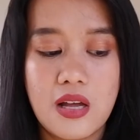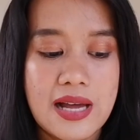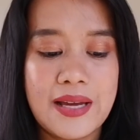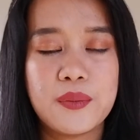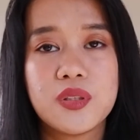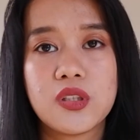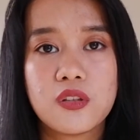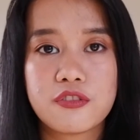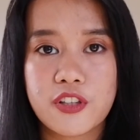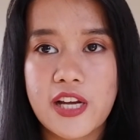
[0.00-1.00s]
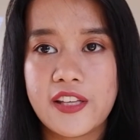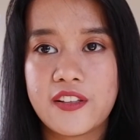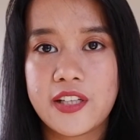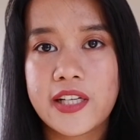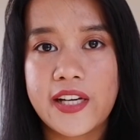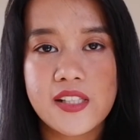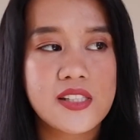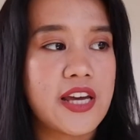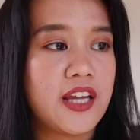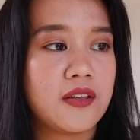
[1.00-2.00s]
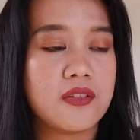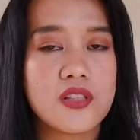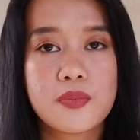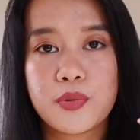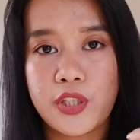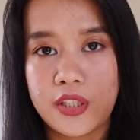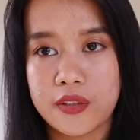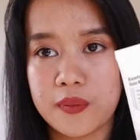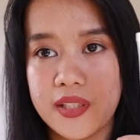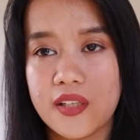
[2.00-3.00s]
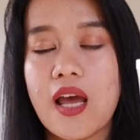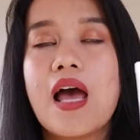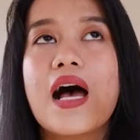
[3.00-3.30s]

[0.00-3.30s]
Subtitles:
I would go for either Claire's and this Purito one.